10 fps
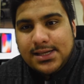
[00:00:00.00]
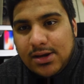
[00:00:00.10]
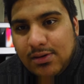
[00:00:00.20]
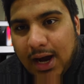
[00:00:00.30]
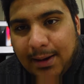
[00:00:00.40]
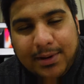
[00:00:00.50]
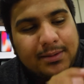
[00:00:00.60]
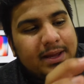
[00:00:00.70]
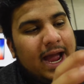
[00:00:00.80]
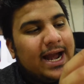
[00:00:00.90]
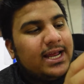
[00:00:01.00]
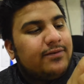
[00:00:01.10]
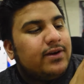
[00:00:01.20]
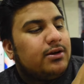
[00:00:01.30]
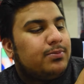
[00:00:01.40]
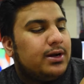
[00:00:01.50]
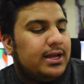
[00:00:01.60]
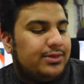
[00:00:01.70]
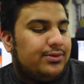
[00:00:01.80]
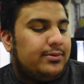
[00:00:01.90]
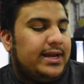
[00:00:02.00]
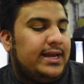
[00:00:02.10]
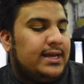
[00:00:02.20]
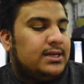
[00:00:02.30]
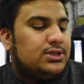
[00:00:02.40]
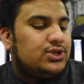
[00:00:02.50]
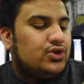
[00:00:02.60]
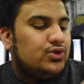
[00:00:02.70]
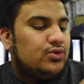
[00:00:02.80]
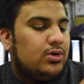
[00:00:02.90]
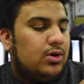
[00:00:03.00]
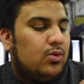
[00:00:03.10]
so I'm going to be adding a fingerprint in 3, 2,